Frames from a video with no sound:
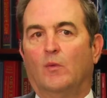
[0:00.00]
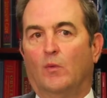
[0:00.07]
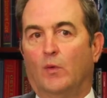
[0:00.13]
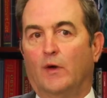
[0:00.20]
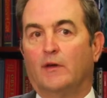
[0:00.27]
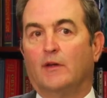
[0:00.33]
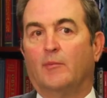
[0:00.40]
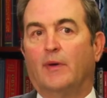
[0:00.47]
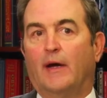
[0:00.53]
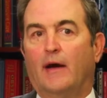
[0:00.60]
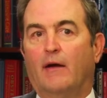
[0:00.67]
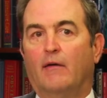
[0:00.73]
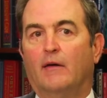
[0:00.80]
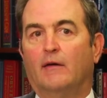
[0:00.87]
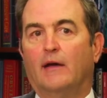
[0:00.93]
with the
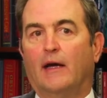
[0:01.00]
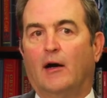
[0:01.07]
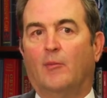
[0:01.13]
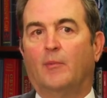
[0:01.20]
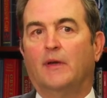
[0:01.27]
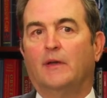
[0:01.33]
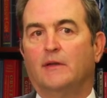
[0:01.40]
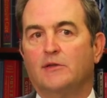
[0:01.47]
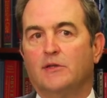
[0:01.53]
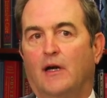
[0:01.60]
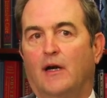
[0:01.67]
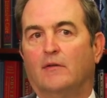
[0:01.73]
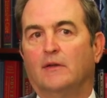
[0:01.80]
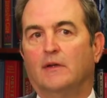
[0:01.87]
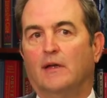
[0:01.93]
parent helping the
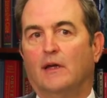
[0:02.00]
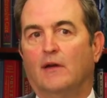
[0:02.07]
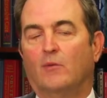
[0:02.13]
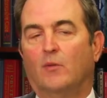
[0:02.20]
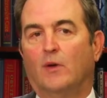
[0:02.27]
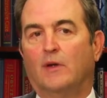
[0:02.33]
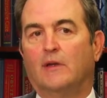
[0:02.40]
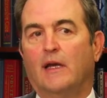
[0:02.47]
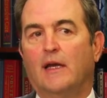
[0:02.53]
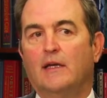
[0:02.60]
child to get what they